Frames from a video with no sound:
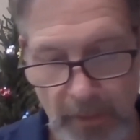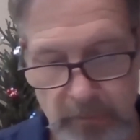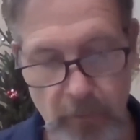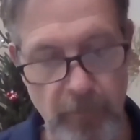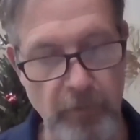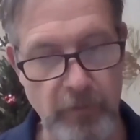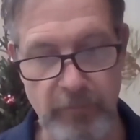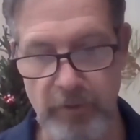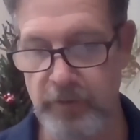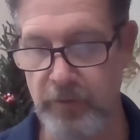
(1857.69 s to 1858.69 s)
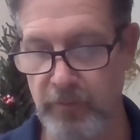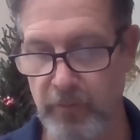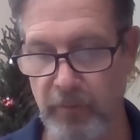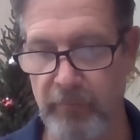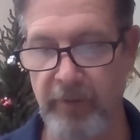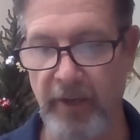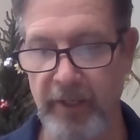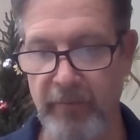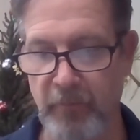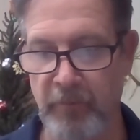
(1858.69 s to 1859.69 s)
So there's your little
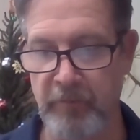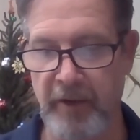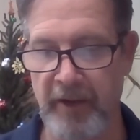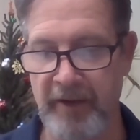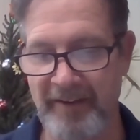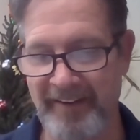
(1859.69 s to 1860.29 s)
nugget for the day.